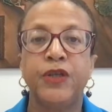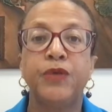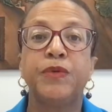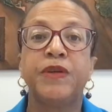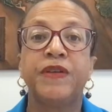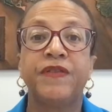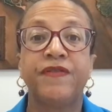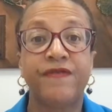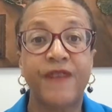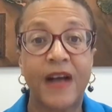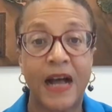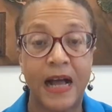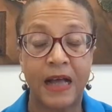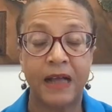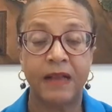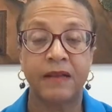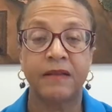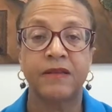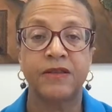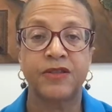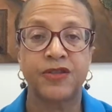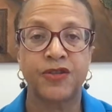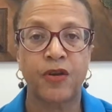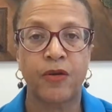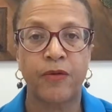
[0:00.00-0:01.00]

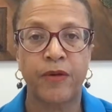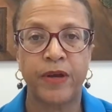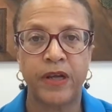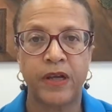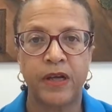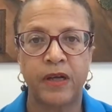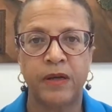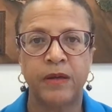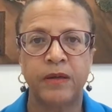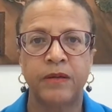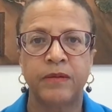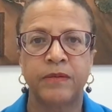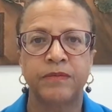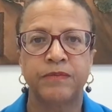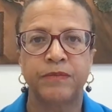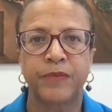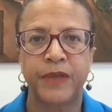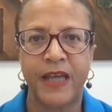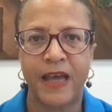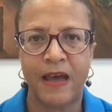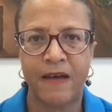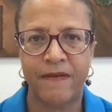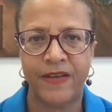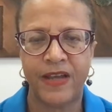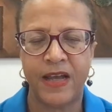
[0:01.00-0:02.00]
file, a
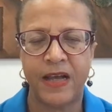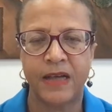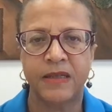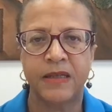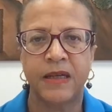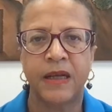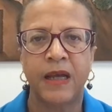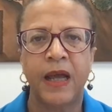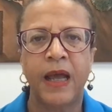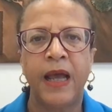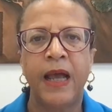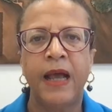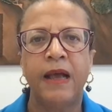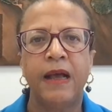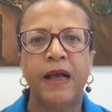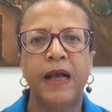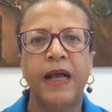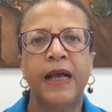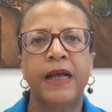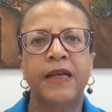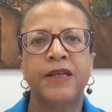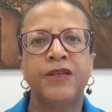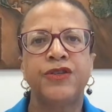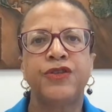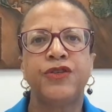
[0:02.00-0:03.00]
caveat,
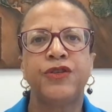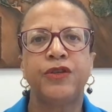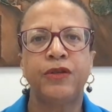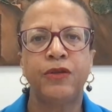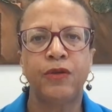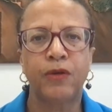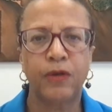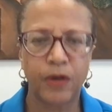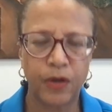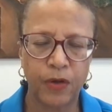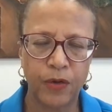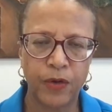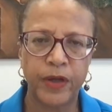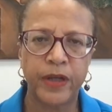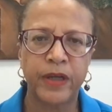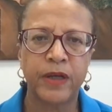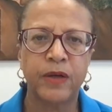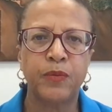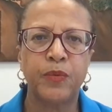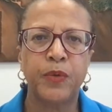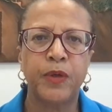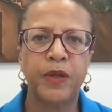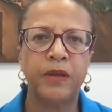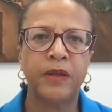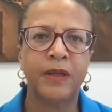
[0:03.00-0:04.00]
and your lawyer
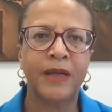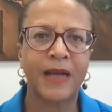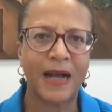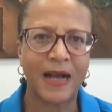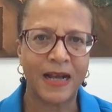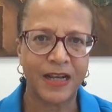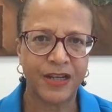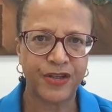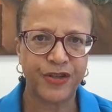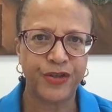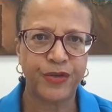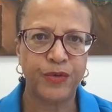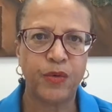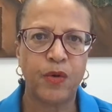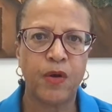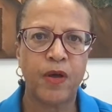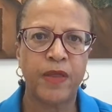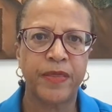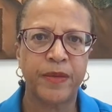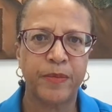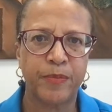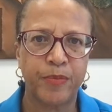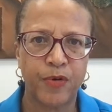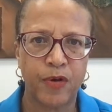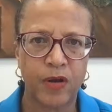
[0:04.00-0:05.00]
will guide you
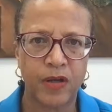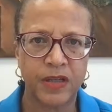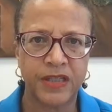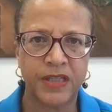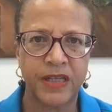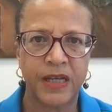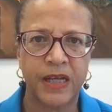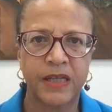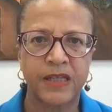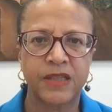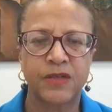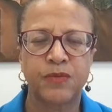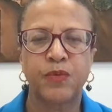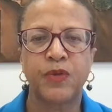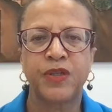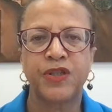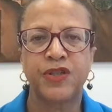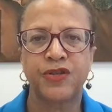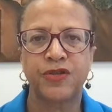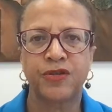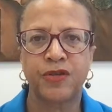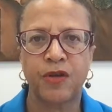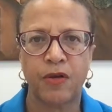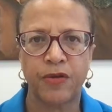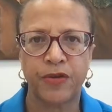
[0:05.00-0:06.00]
on the process,
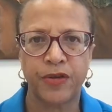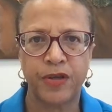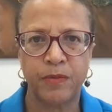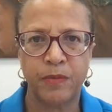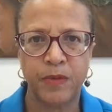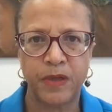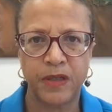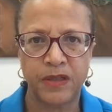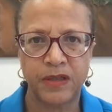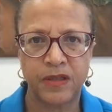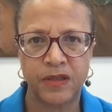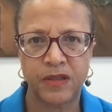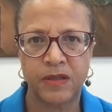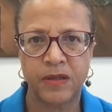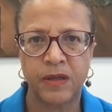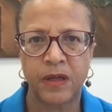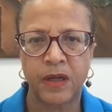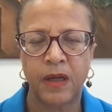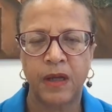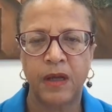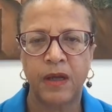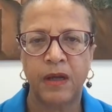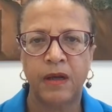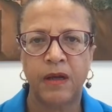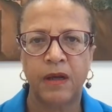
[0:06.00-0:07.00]
which documents
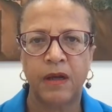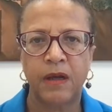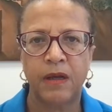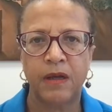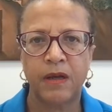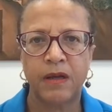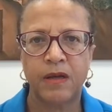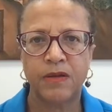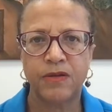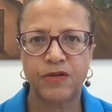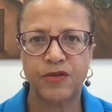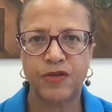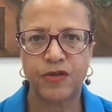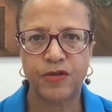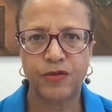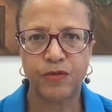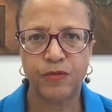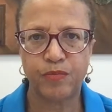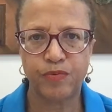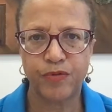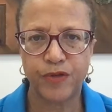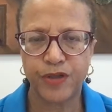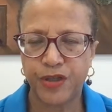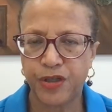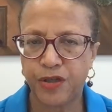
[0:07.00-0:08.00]
to
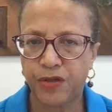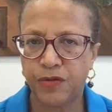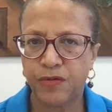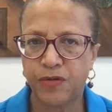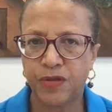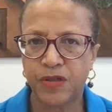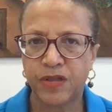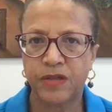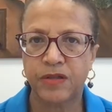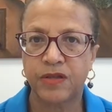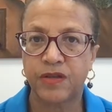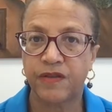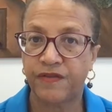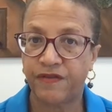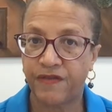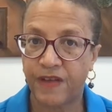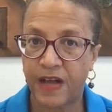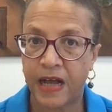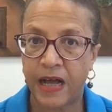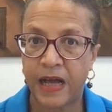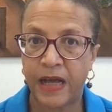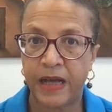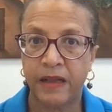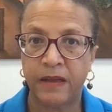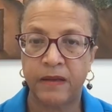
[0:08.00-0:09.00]
produce, to
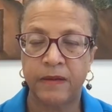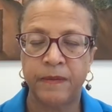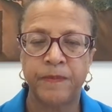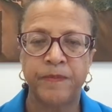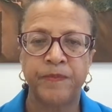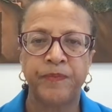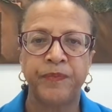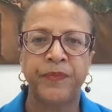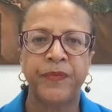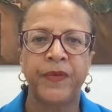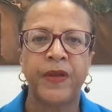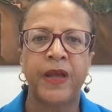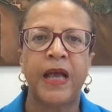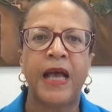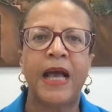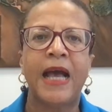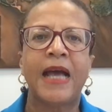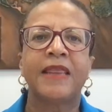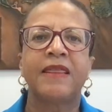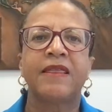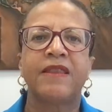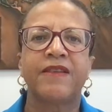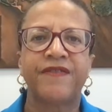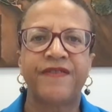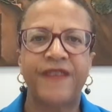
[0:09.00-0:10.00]
file,
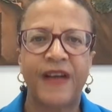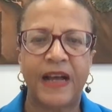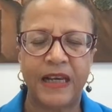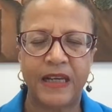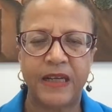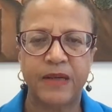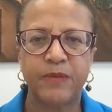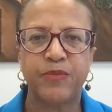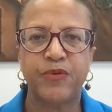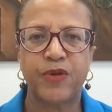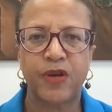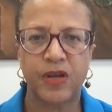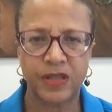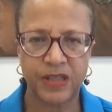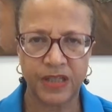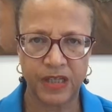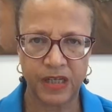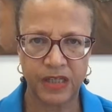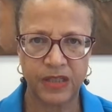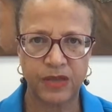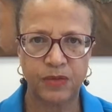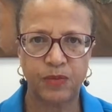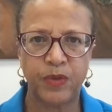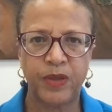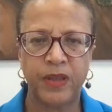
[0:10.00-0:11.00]
and the filing
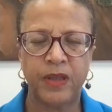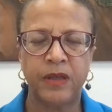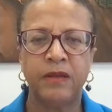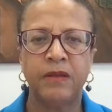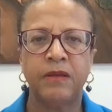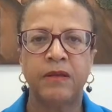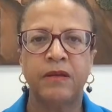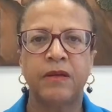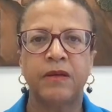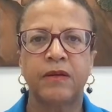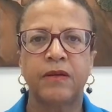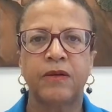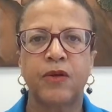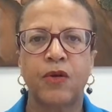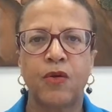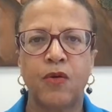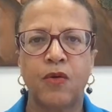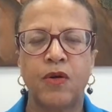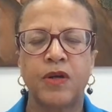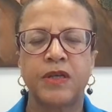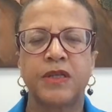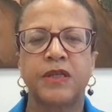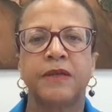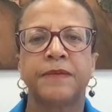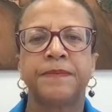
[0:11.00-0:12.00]
process within the
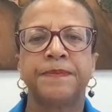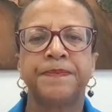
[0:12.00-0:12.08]
court.